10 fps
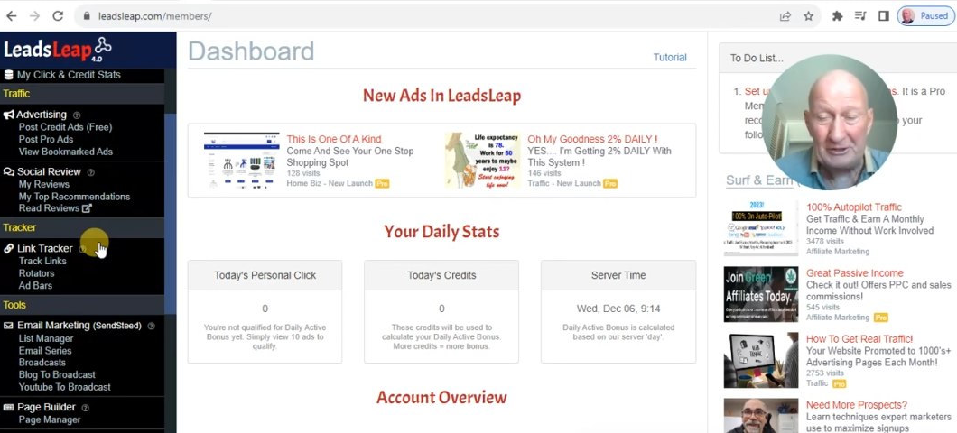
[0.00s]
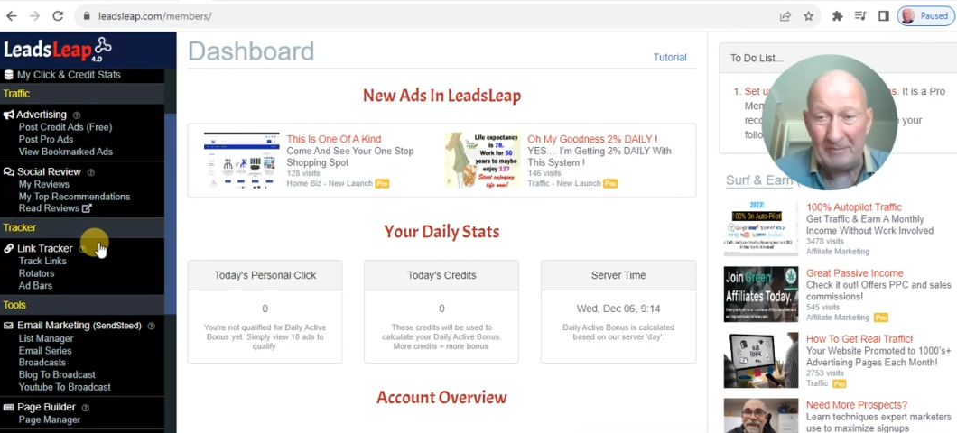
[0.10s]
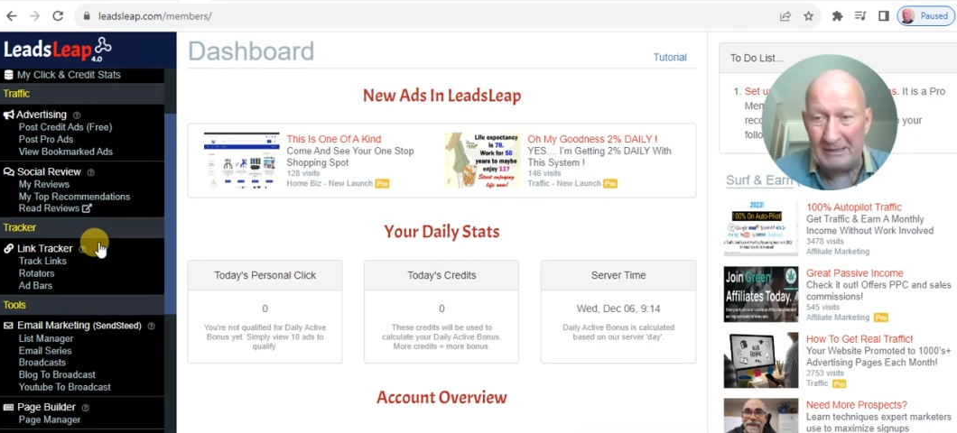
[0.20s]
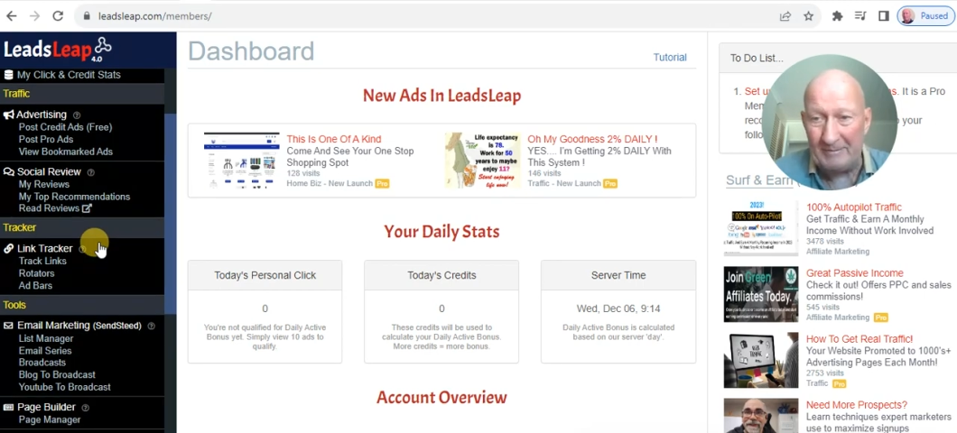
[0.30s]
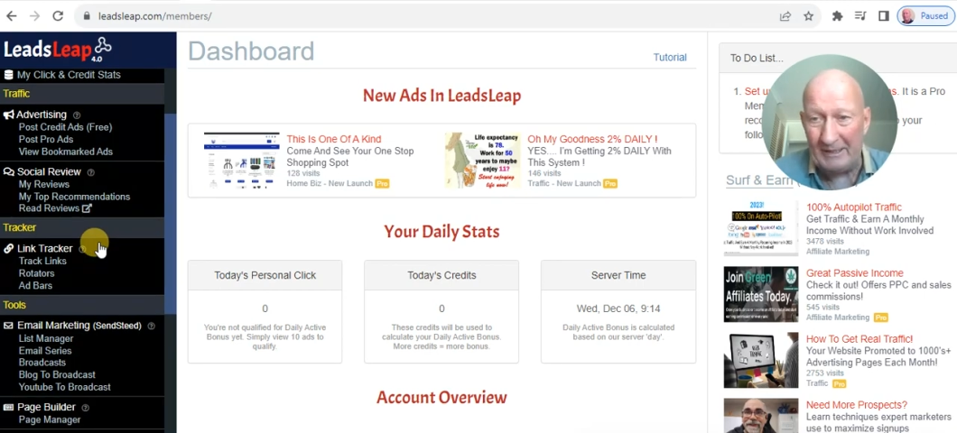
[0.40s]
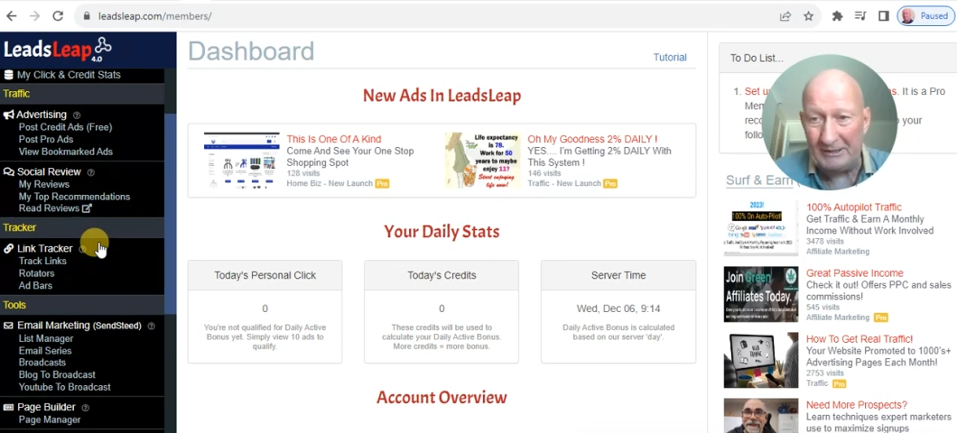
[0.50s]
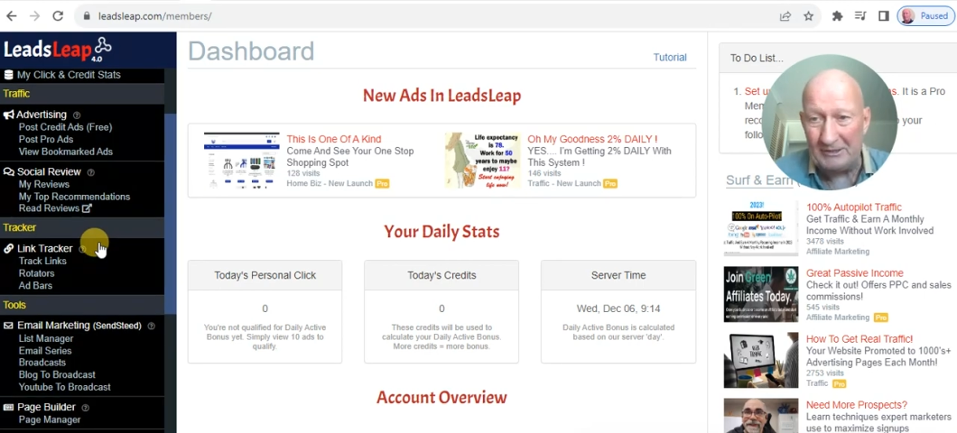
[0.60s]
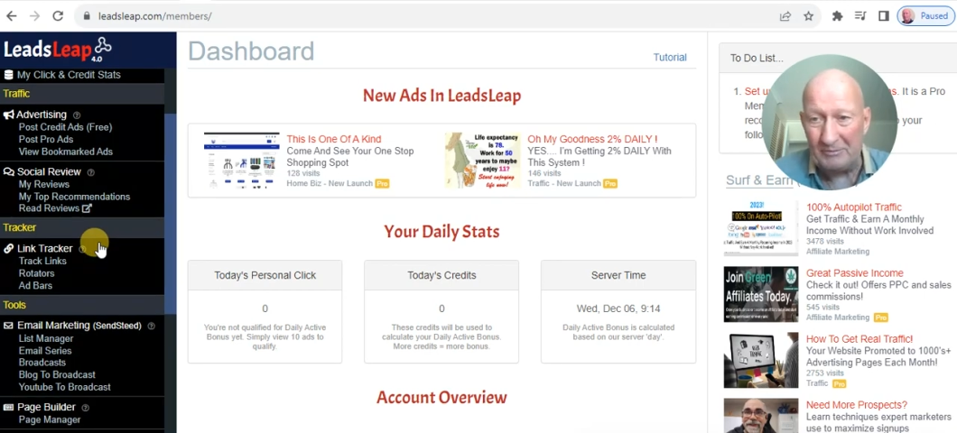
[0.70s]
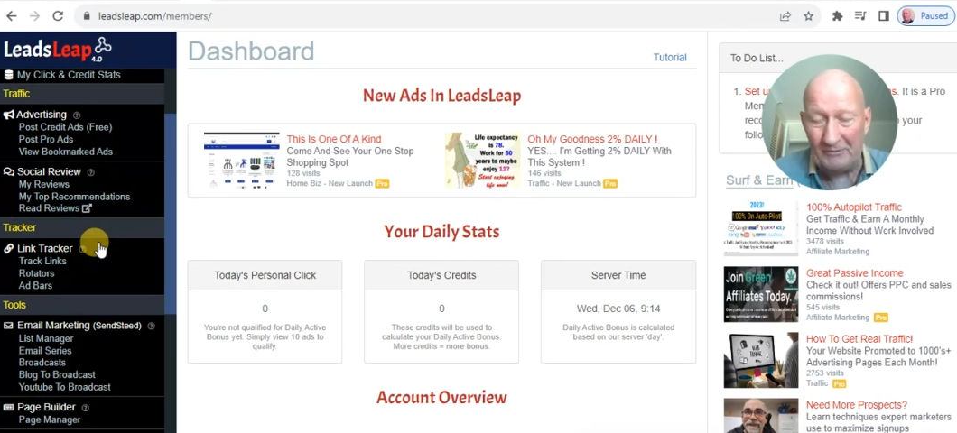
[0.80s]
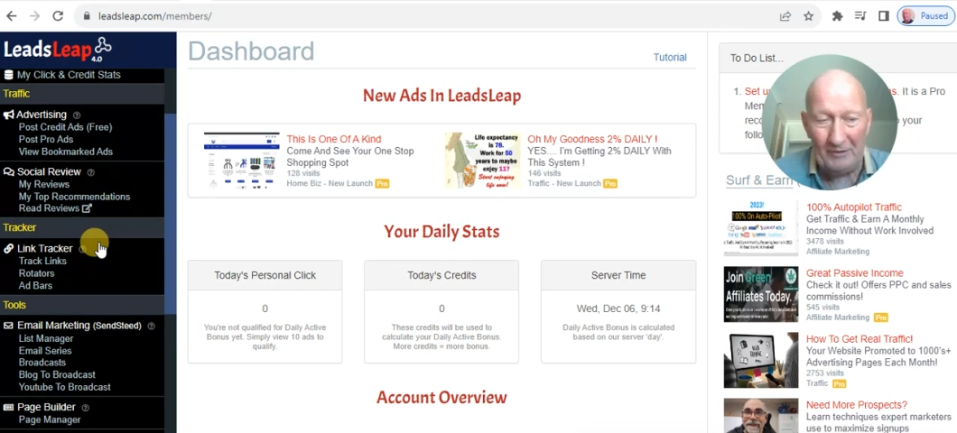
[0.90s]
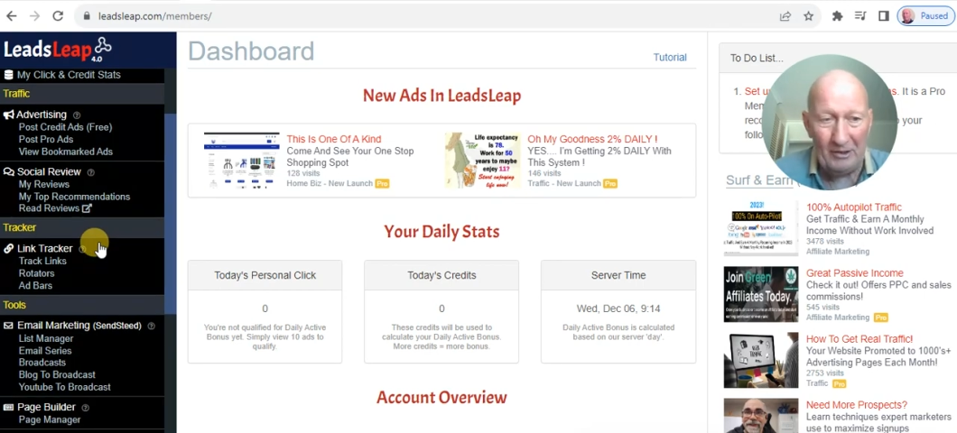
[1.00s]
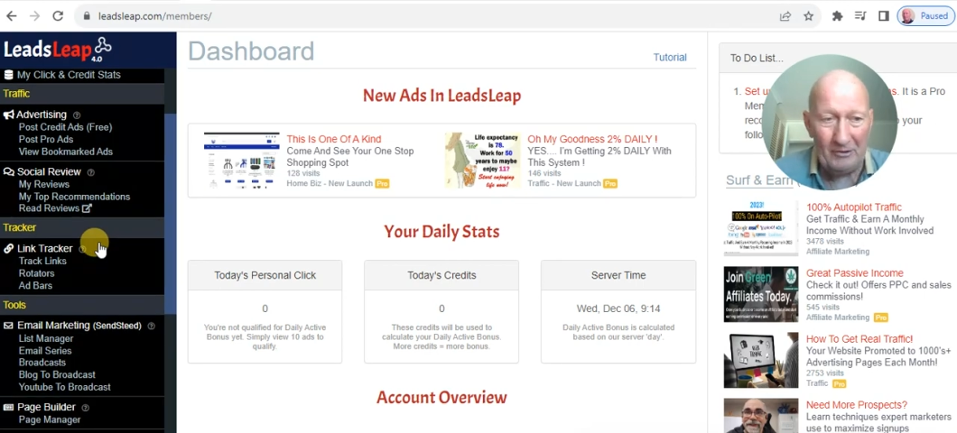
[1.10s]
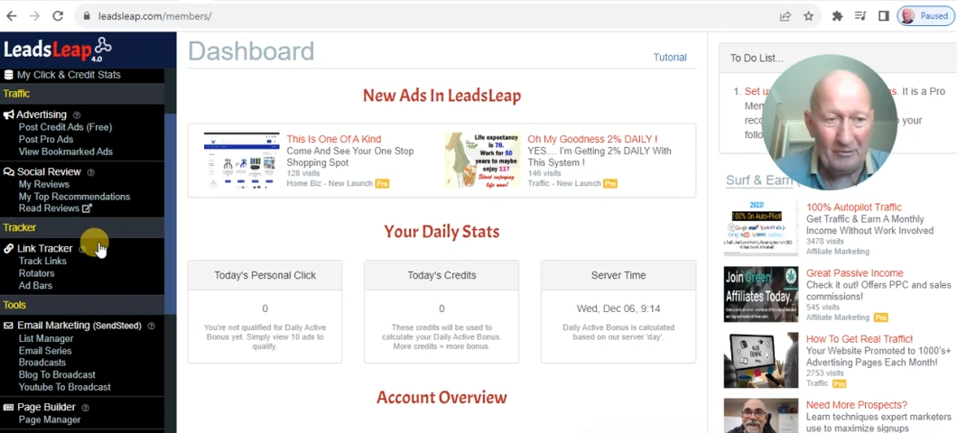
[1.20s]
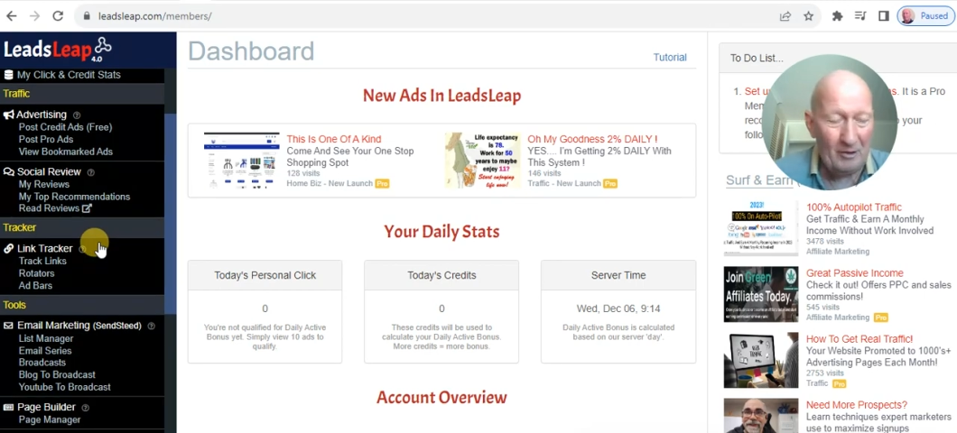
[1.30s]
splash page with no